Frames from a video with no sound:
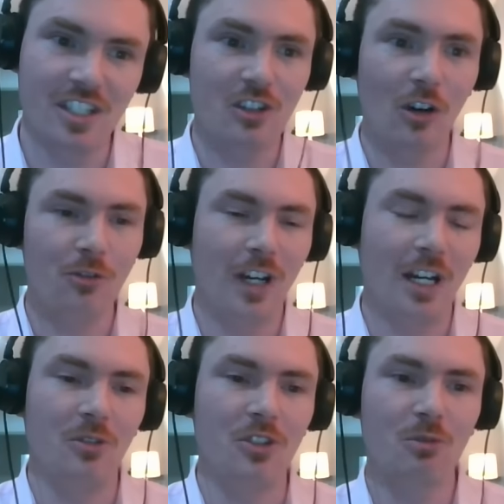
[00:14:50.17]
it's not
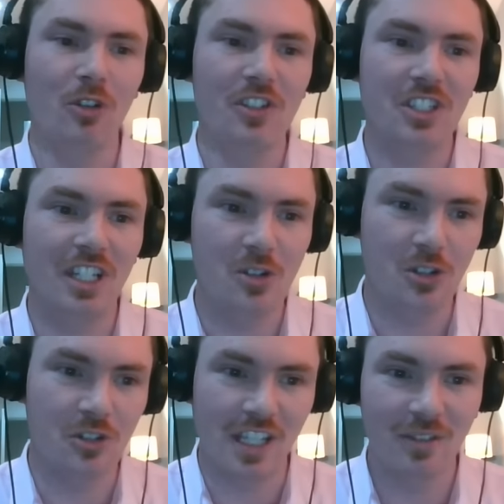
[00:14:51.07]
found. So what this tells
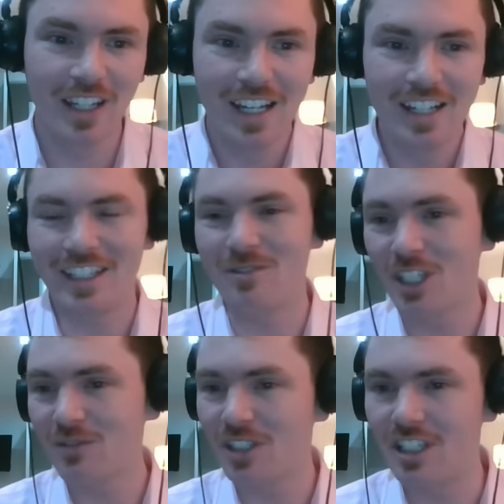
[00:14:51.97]
you is they've
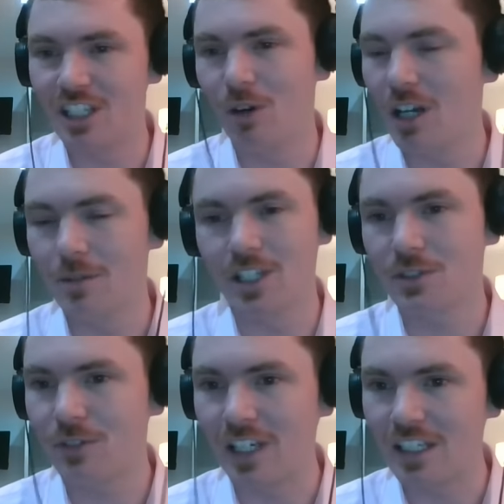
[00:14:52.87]
given a DOI, but it's
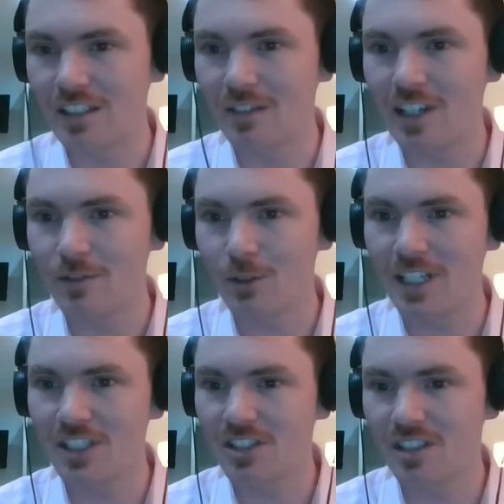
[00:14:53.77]
fake. They've never
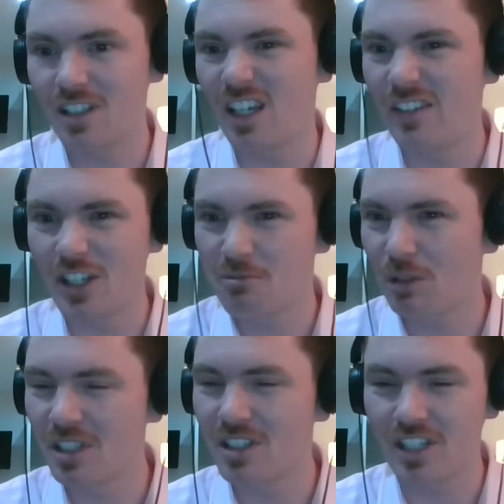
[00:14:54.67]
registered it, and that's
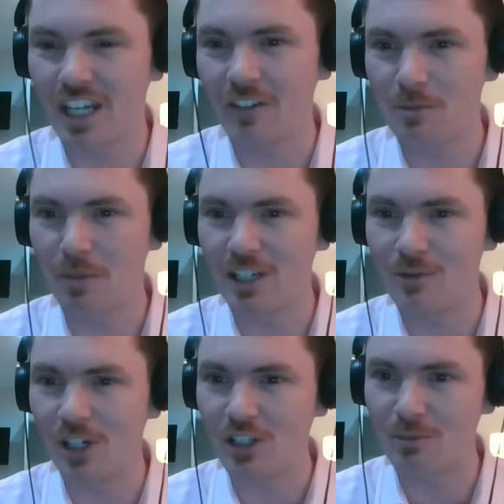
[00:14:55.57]
probably because they have to pay a
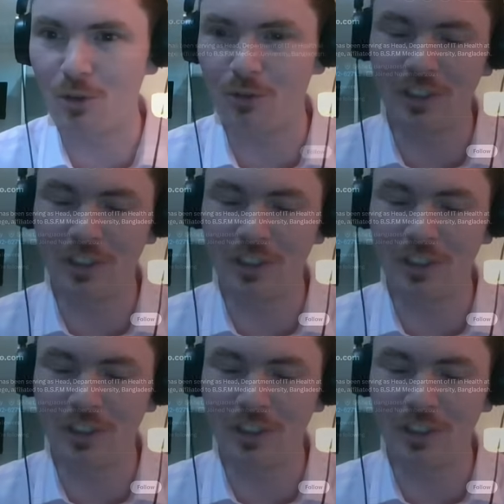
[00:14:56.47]
very small